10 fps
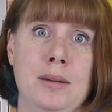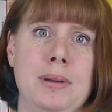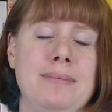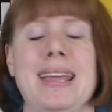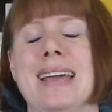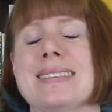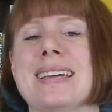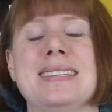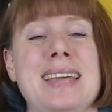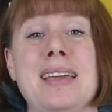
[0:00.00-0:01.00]
But as
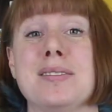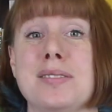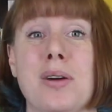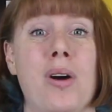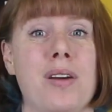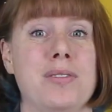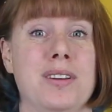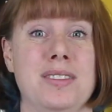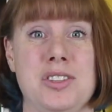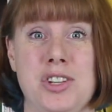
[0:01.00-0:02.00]
I say so often
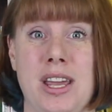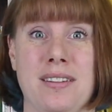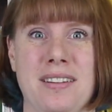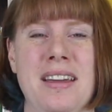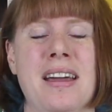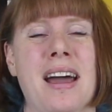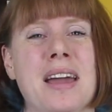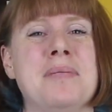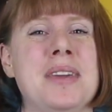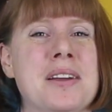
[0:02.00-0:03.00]
on this channel,
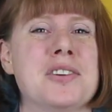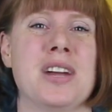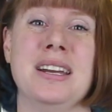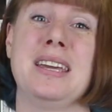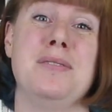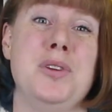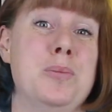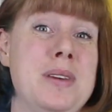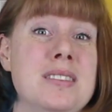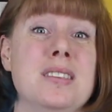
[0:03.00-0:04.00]
I'm here trying to give you
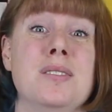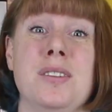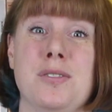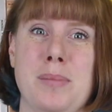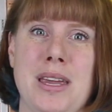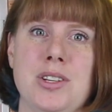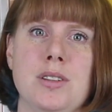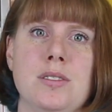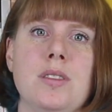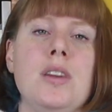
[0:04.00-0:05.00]
pieces of
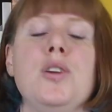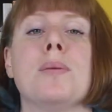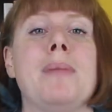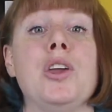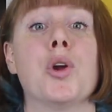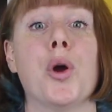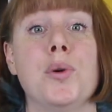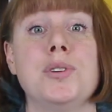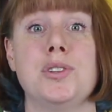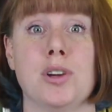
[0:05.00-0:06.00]
information so that you can make your
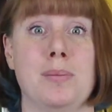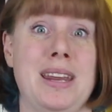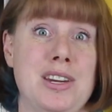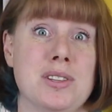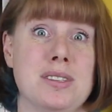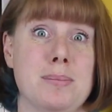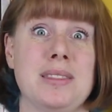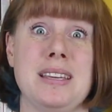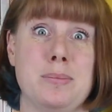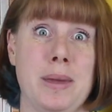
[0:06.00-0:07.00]
own determinations
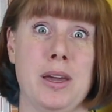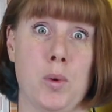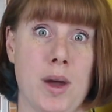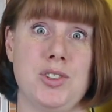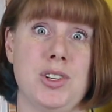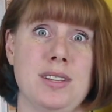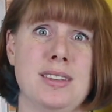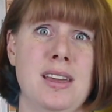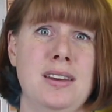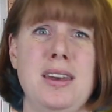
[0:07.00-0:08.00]
about these big
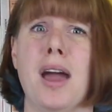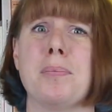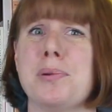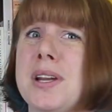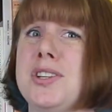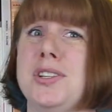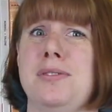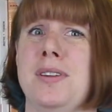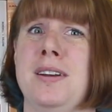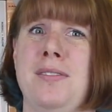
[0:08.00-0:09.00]
questions, not preach
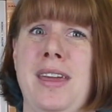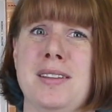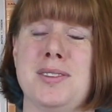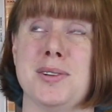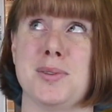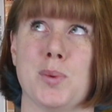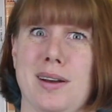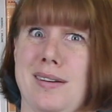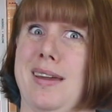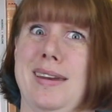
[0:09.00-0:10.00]
definitive answers
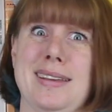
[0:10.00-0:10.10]
where none